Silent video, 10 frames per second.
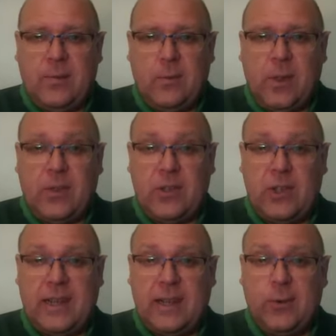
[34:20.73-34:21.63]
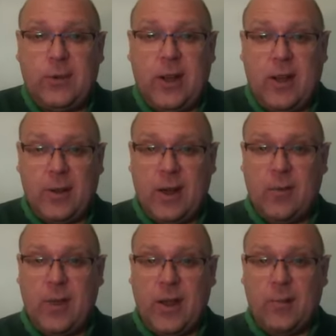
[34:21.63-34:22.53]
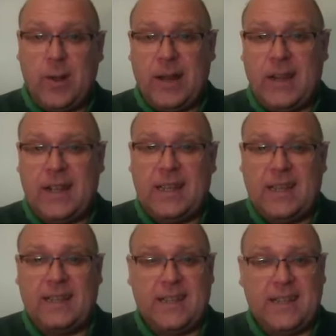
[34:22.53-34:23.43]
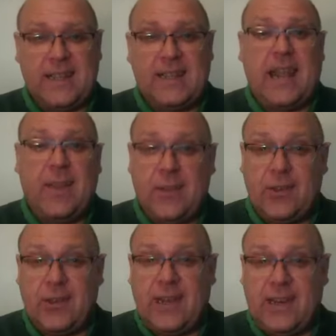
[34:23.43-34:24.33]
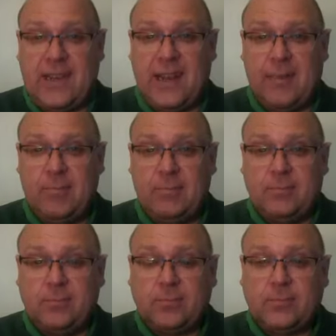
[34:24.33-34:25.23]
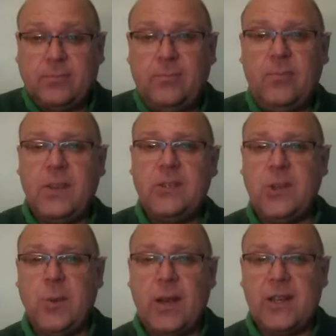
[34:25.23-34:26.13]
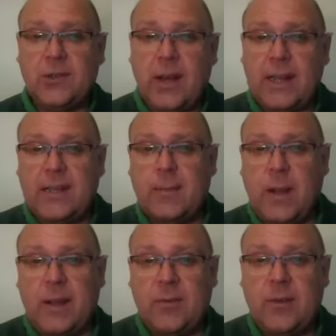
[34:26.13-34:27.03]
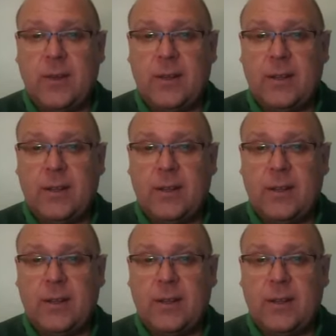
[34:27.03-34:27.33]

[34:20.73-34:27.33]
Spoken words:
whether she did or not, I don't know, but it doesn't say that she did tell him. She went straight to the man of God.